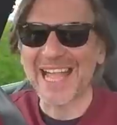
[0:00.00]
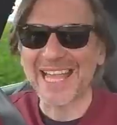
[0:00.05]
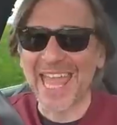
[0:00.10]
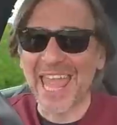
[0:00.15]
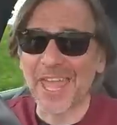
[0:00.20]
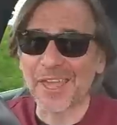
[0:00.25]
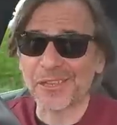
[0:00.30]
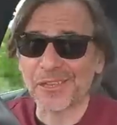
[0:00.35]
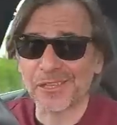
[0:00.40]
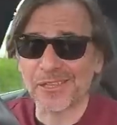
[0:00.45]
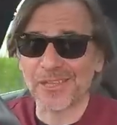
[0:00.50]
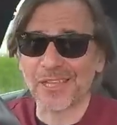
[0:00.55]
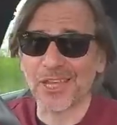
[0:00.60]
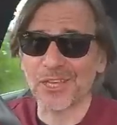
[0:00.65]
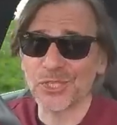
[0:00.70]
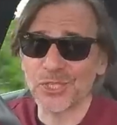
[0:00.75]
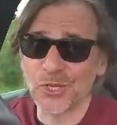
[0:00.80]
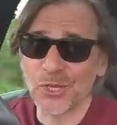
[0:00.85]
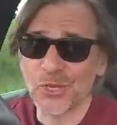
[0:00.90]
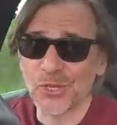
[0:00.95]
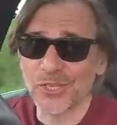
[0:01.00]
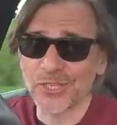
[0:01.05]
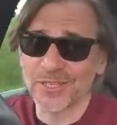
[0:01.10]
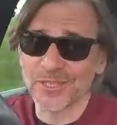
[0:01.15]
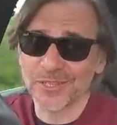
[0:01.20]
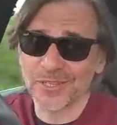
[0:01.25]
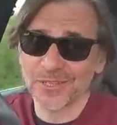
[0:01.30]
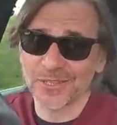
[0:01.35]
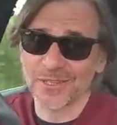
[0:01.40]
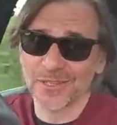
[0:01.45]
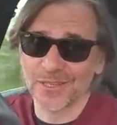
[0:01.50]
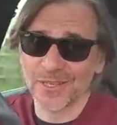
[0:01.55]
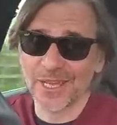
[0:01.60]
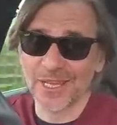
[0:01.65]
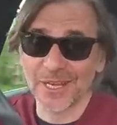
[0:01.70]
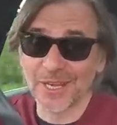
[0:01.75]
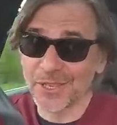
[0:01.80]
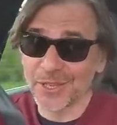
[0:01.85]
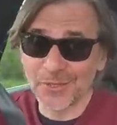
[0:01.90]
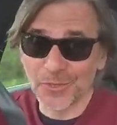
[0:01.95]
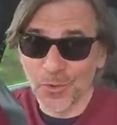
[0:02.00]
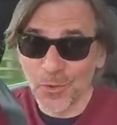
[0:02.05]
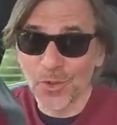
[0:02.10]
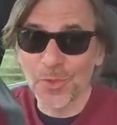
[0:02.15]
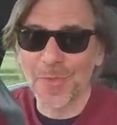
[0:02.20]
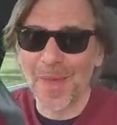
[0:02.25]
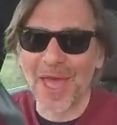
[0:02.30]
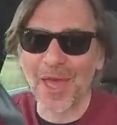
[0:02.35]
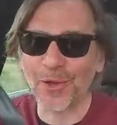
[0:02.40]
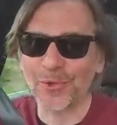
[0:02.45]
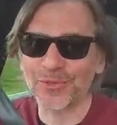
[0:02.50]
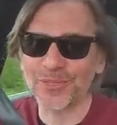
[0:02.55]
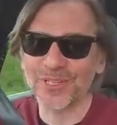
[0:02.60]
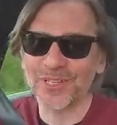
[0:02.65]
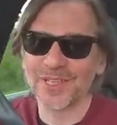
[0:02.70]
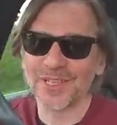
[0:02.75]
guess I should at least talk about